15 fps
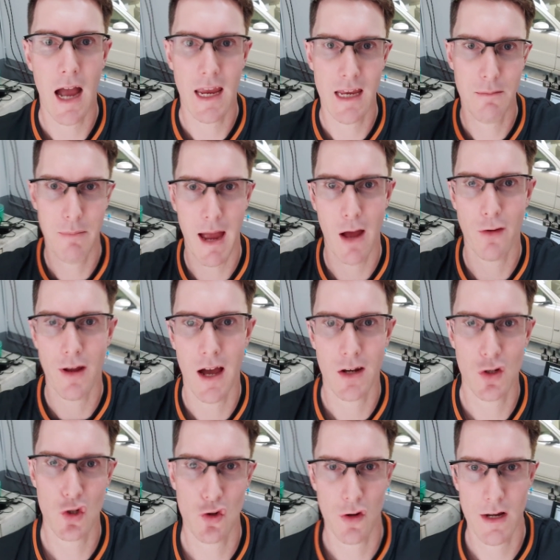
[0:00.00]
inbound
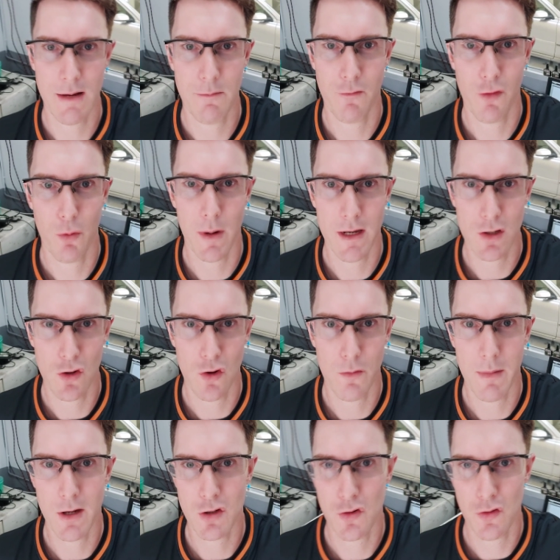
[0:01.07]
data stream for when you're
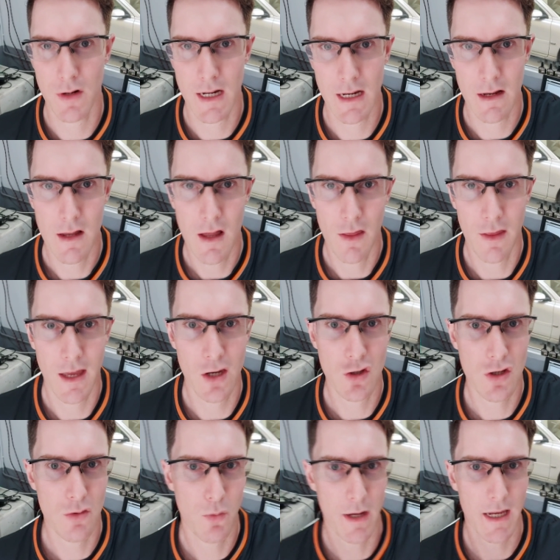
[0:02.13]
measuring the
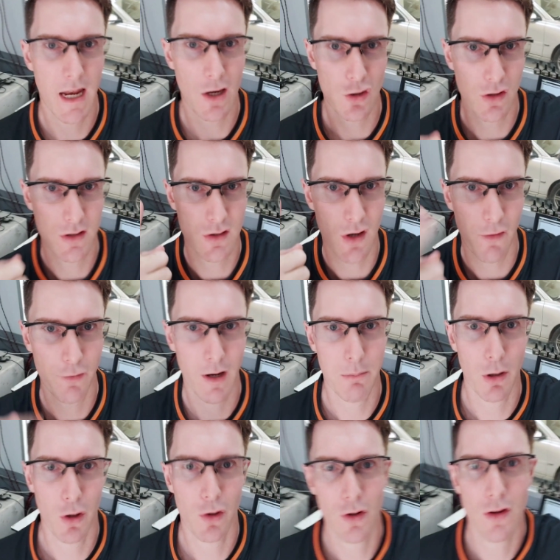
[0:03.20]
engine. We can actually soft
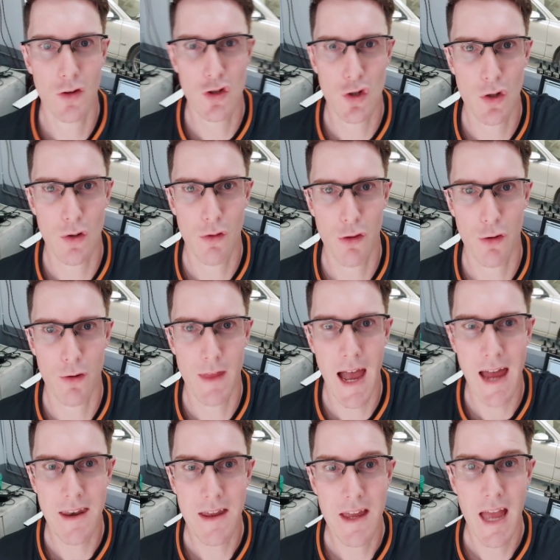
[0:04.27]
upload the tune through
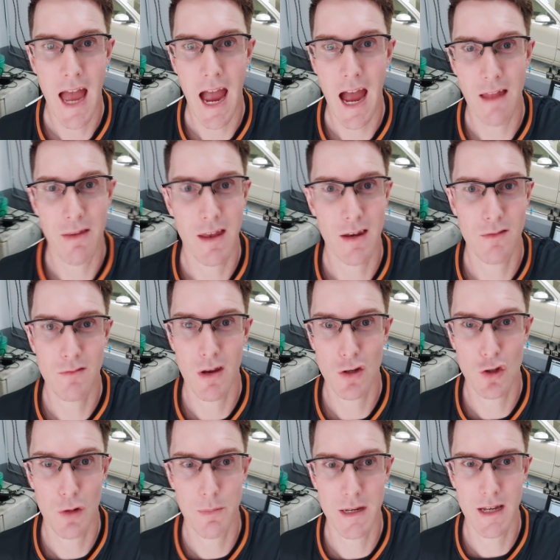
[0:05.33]
that, and then it
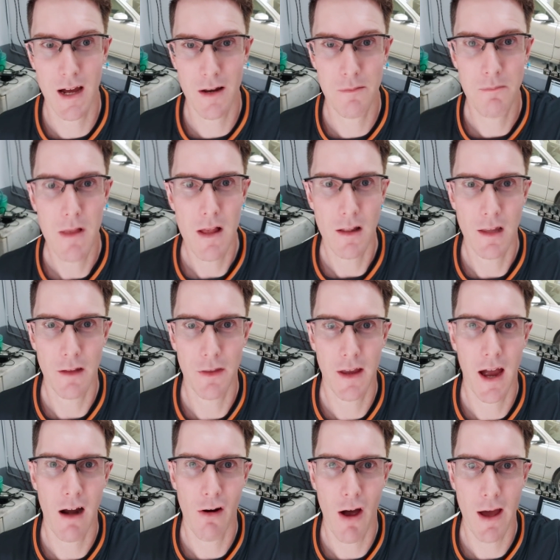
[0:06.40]
should be done. Let the
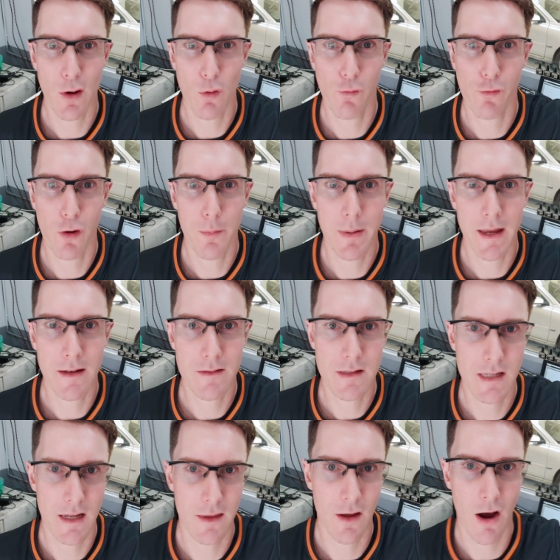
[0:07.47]
car idle for a bit,
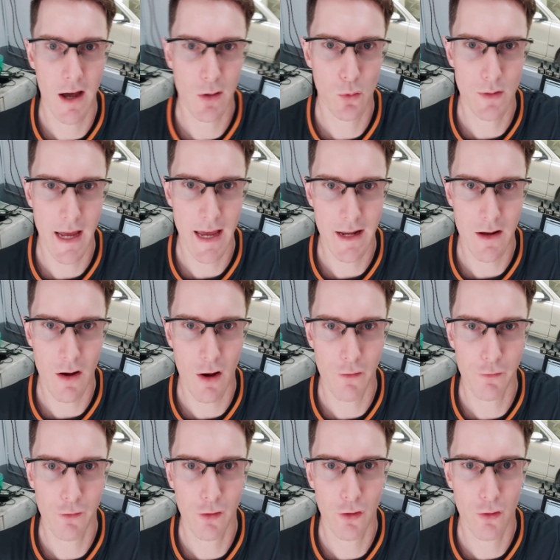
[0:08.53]
send the idle data
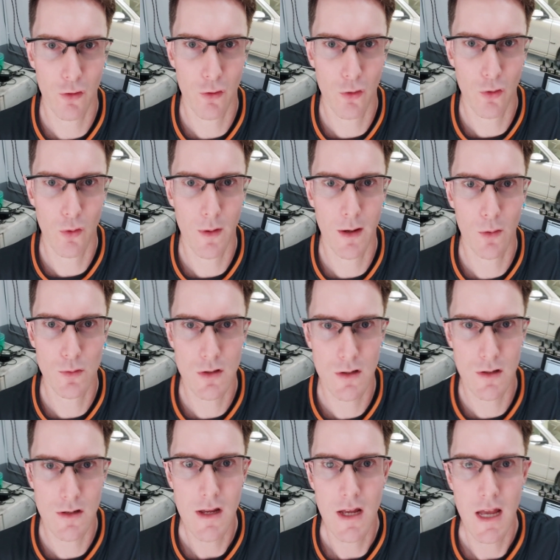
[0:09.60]
off to
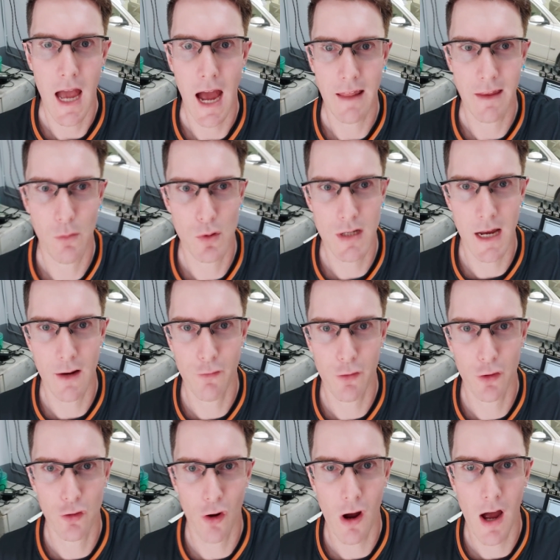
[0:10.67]
Hilton, and then we'll take it
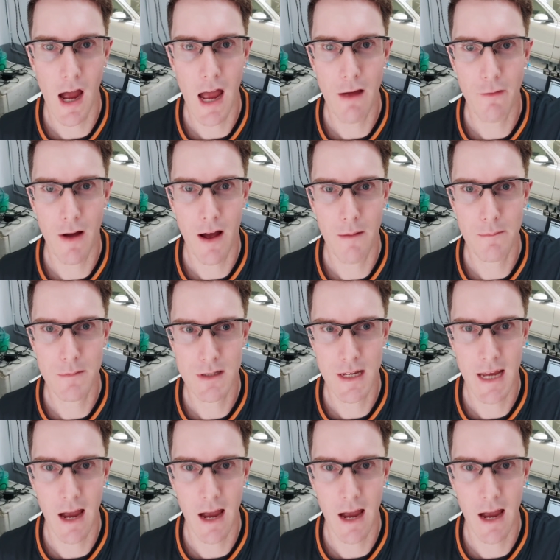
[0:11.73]
for a drive, see